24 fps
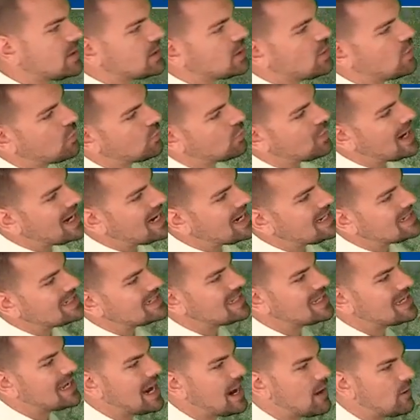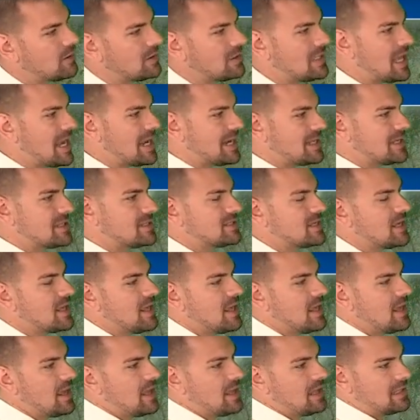to go right into the Carolinas.
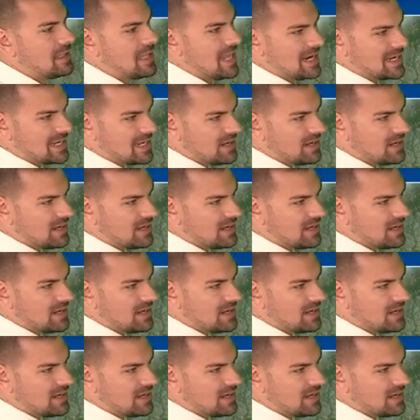A lot of